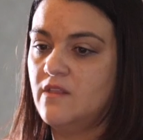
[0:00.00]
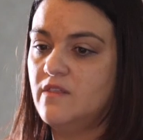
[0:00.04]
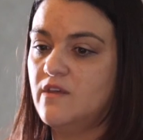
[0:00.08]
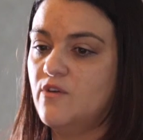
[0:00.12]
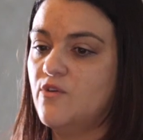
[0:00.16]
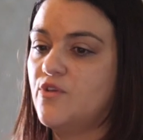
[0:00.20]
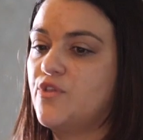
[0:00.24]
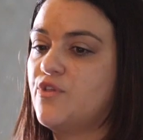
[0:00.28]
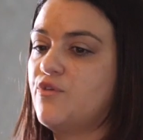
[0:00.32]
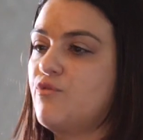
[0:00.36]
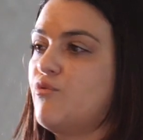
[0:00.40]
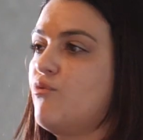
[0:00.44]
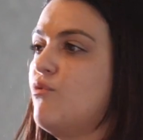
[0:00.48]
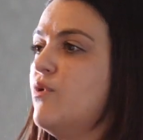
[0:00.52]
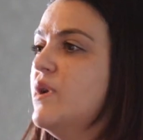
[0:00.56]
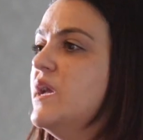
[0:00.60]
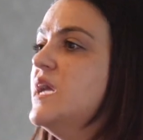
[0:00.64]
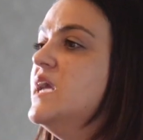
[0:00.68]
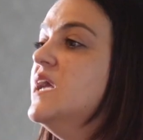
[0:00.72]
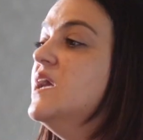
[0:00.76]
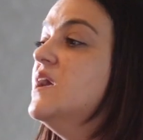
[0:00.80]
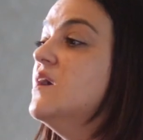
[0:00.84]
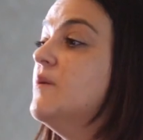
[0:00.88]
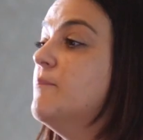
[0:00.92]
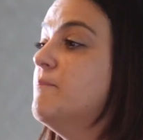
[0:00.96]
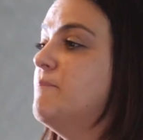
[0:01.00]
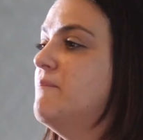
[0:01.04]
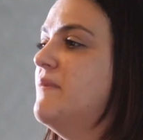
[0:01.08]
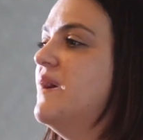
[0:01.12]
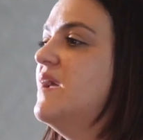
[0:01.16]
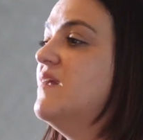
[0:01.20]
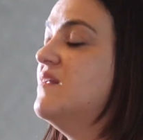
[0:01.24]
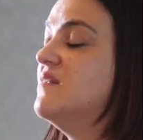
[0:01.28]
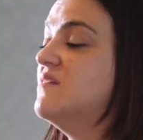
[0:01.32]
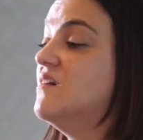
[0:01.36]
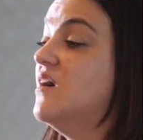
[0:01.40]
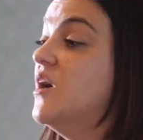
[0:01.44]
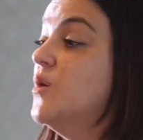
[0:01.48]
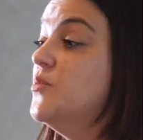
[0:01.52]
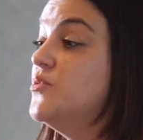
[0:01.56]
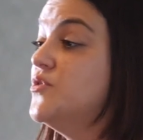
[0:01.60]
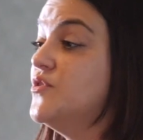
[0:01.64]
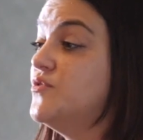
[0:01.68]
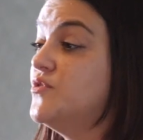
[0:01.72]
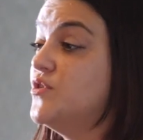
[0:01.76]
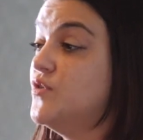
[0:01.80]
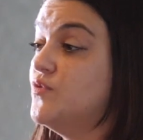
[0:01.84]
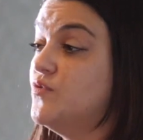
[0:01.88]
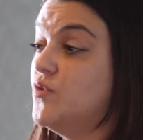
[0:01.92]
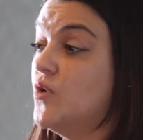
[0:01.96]
There are 3 main types
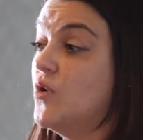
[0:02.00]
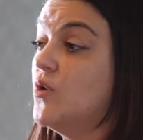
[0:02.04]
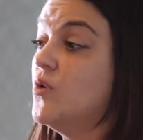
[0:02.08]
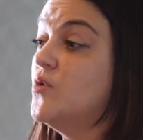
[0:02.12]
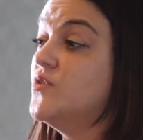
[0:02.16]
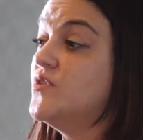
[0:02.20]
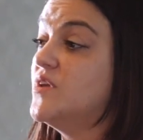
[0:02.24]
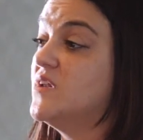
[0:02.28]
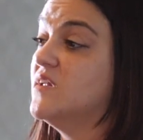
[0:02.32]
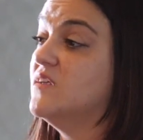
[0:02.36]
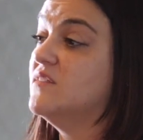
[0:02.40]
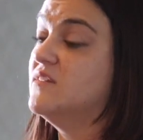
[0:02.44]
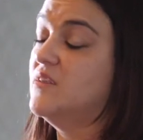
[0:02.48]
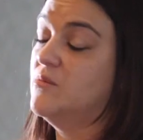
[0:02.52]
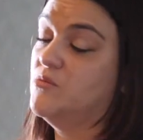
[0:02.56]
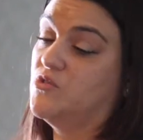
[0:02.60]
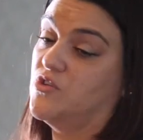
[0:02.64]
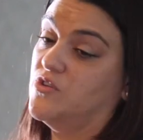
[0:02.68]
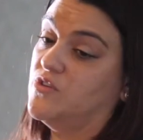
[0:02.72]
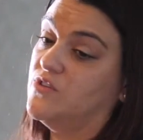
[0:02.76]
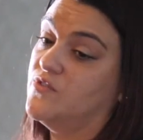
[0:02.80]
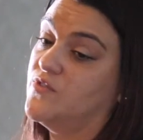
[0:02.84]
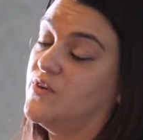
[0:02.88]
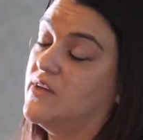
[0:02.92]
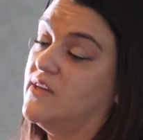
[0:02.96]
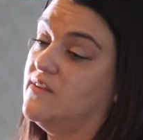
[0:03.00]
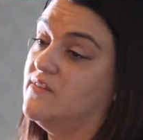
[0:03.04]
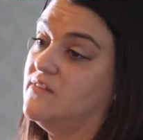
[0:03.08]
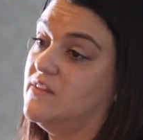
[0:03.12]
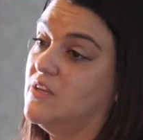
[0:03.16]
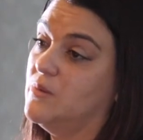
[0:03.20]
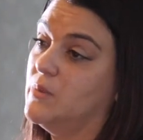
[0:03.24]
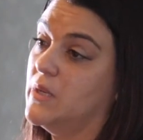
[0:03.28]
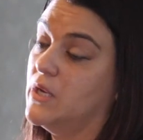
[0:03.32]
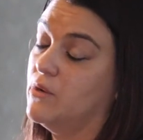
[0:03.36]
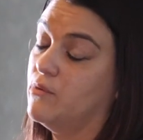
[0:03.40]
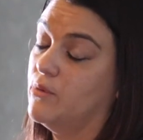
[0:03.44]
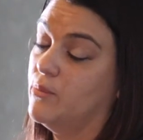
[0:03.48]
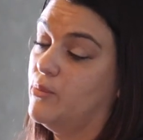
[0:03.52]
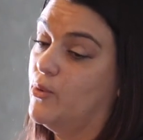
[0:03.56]
of deferrals and exemptions for STP